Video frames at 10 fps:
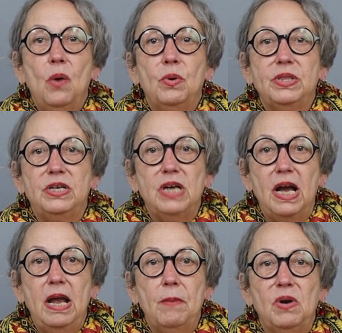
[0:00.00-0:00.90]
with a
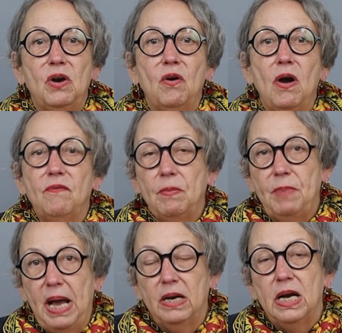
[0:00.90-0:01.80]
diameter of
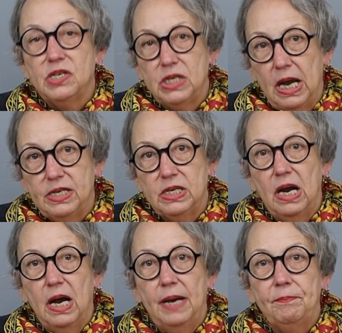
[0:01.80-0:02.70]
about a size
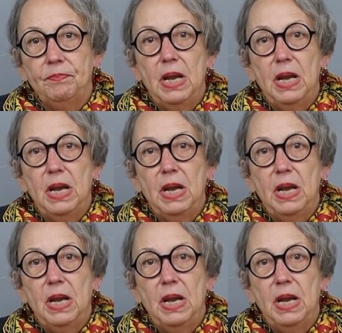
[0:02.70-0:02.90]
9.